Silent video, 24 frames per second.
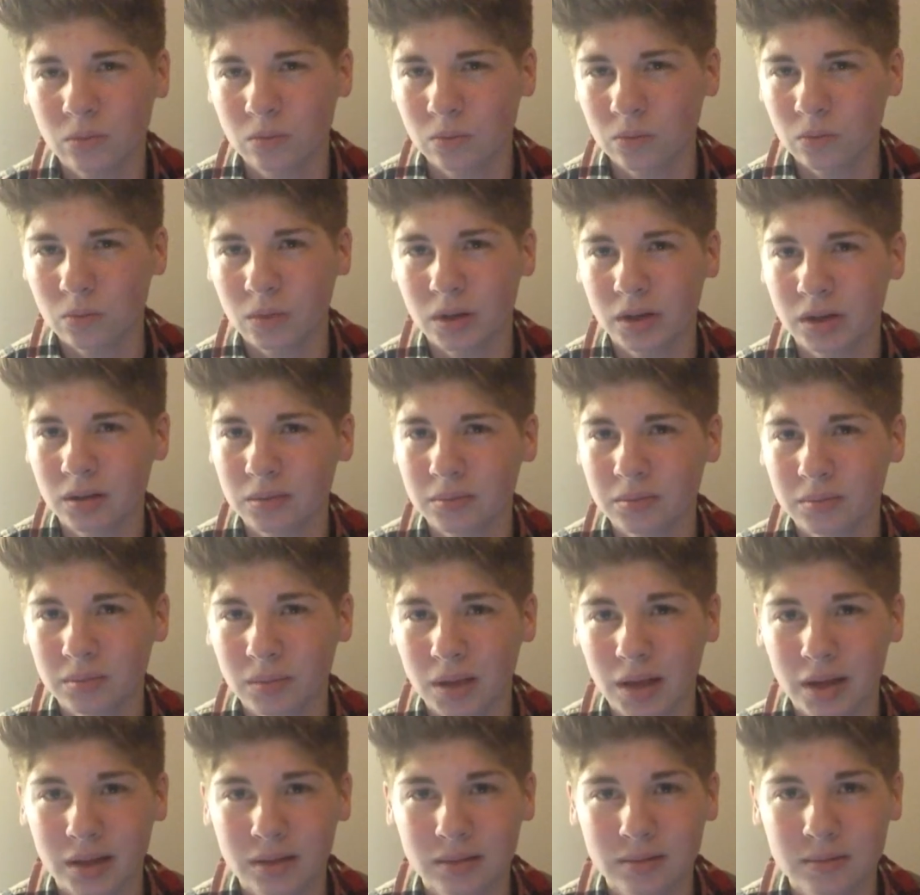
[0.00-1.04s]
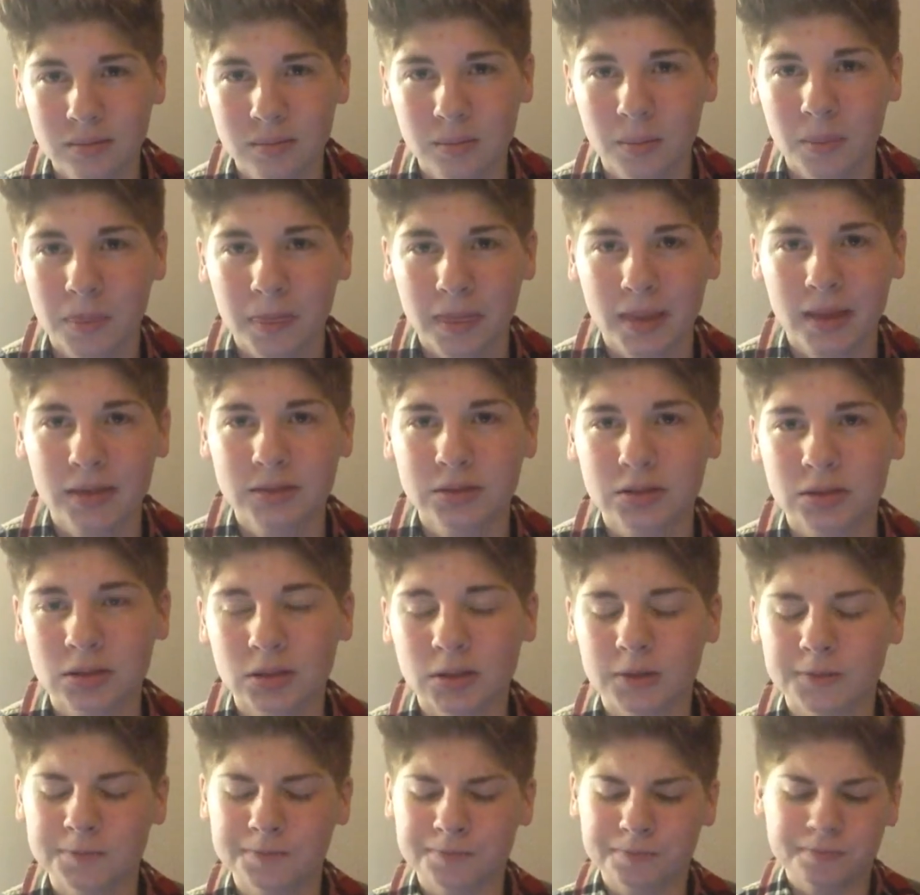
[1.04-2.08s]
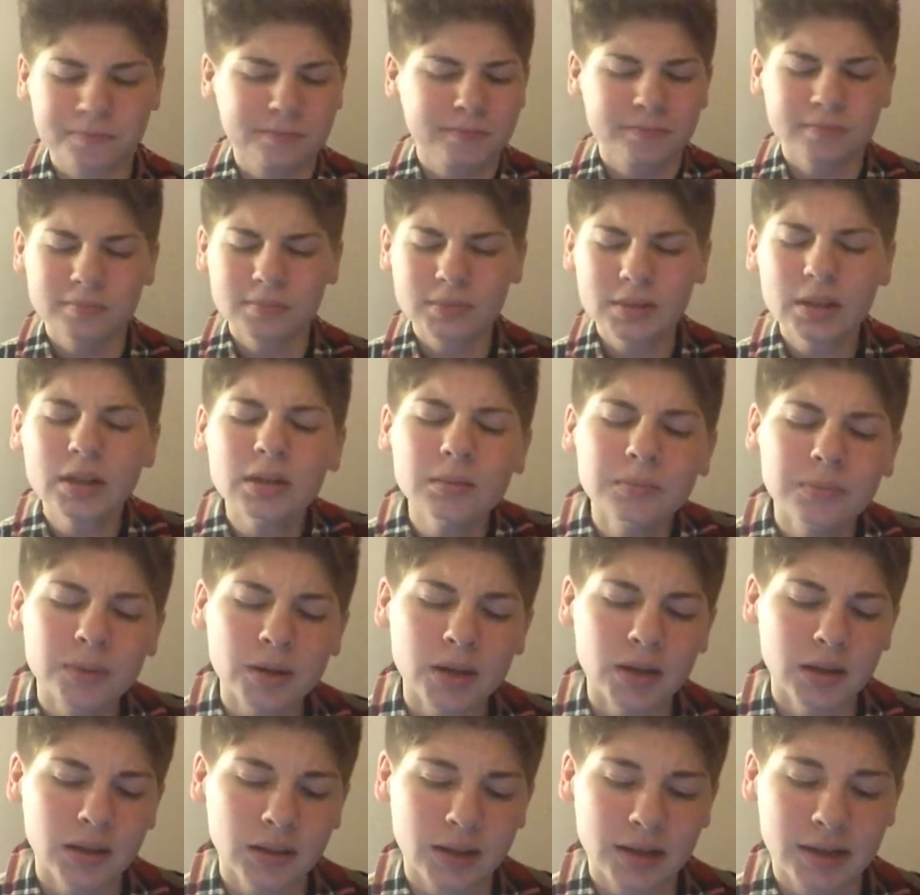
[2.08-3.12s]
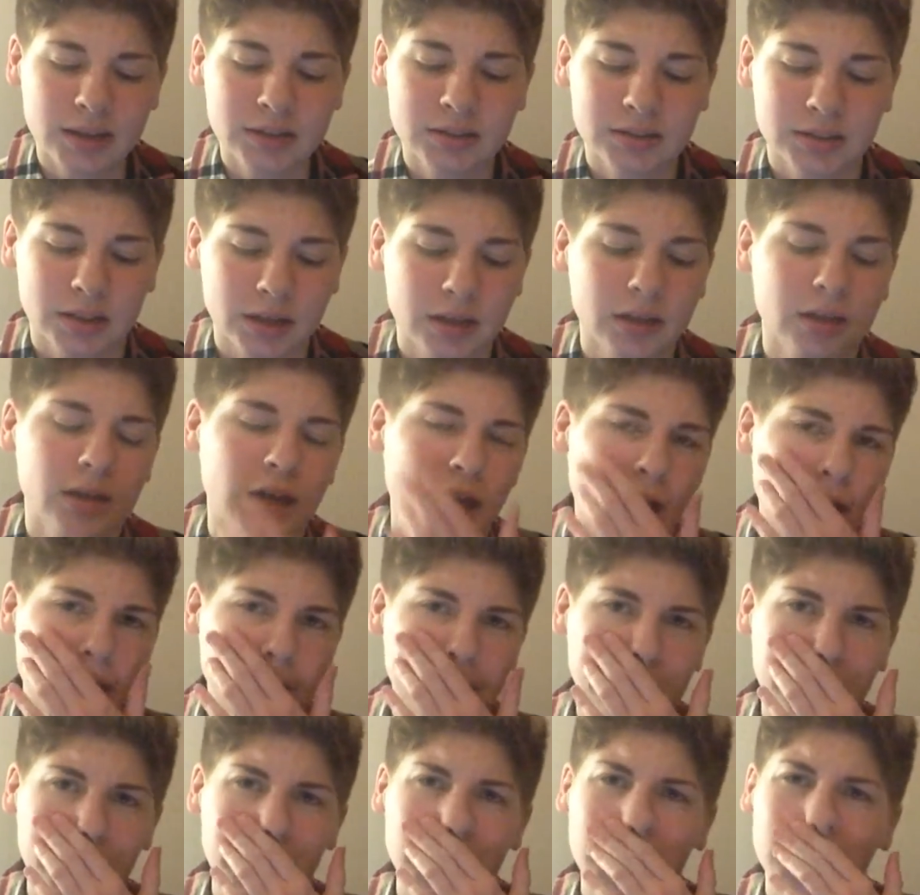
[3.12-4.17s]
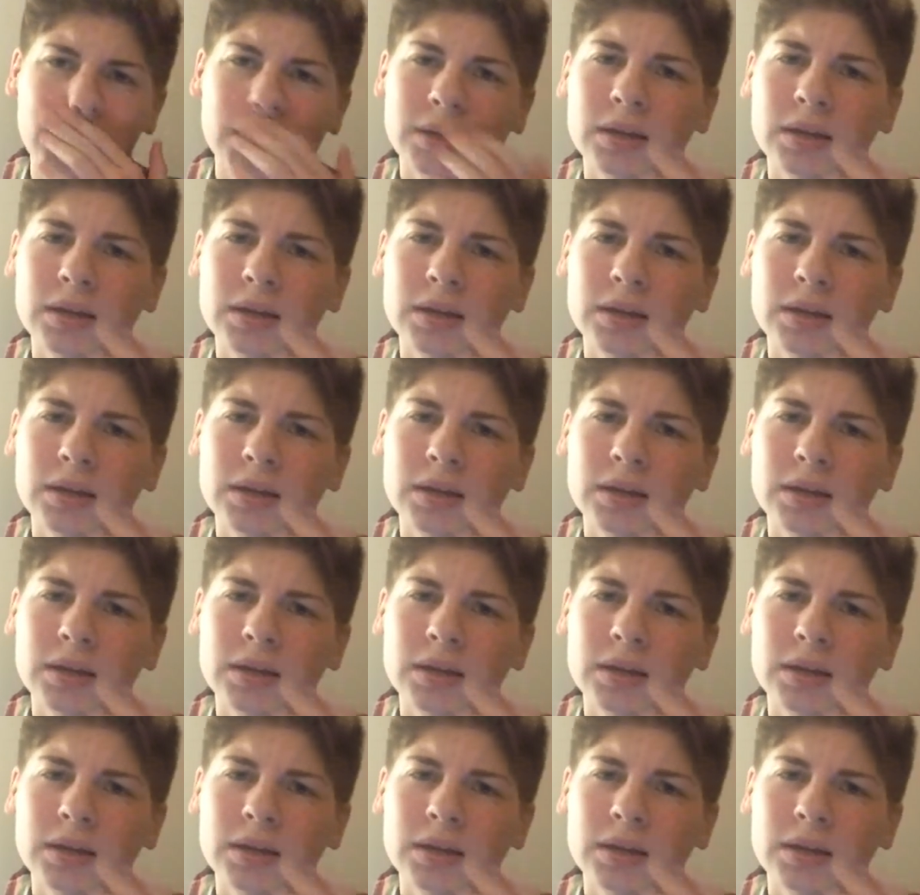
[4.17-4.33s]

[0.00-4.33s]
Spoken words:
what it meant. So, but like I said, I'm